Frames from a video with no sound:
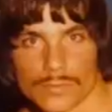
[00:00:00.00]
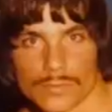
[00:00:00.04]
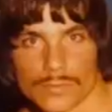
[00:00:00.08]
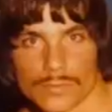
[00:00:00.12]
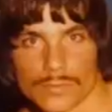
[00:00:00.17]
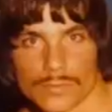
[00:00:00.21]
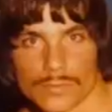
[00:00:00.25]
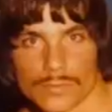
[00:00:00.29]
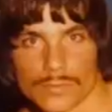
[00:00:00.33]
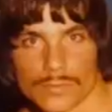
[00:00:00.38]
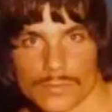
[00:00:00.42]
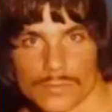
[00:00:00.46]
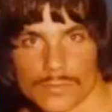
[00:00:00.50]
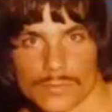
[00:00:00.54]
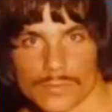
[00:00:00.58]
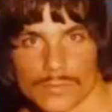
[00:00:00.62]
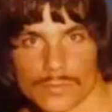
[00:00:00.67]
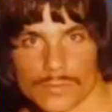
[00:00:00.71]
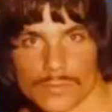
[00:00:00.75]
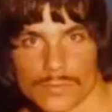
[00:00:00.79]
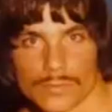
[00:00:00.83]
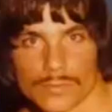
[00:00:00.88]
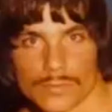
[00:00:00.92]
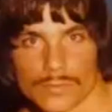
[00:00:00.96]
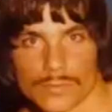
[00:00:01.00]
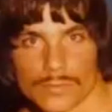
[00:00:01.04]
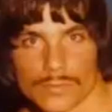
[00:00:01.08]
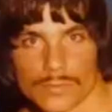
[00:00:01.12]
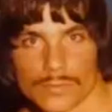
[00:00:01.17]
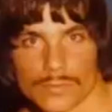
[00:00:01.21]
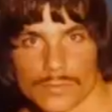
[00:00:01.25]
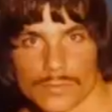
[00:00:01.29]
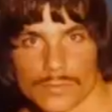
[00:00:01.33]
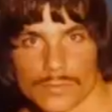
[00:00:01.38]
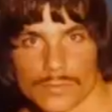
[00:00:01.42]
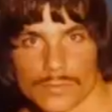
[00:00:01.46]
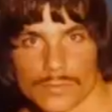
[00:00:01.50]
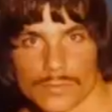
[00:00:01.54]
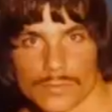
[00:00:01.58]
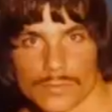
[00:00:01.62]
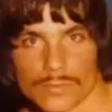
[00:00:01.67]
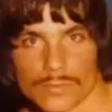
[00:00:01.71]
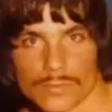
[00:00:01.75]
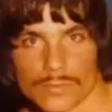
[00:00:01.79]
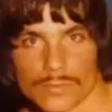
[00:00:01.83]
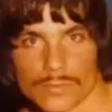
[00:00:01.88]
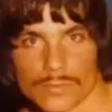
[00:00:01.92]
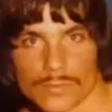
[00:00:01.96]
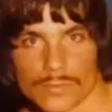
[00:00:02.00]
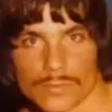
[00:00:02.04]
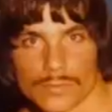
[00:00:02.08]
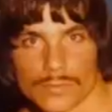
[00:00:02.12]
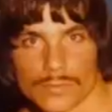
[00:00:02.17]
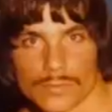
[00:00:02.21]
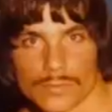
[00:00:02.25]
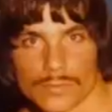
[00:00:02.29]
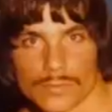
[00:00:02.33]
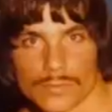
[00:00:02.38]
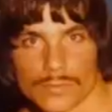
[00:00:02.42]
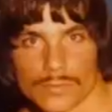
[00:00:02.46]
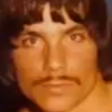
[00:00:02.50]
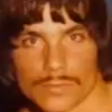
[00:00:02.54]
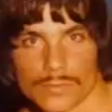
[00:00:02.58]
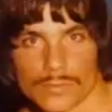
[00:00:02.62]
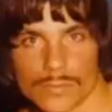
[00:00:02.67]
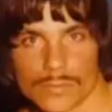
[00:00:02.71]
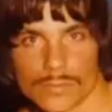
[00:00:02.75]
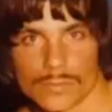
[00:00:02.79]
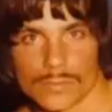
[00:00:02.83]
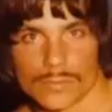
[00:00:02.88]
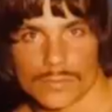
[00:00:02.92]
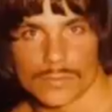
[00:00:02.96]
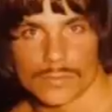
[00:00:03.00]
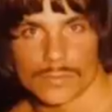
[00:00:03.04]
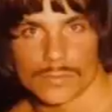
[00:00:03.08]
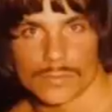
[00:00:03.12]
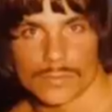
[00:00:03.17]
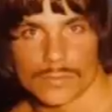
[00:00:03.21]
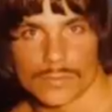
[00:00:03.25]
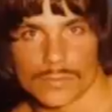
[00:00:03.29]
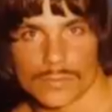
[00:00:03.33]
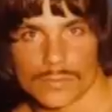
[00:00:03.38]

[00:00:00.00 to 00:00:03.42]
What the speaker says: (silence)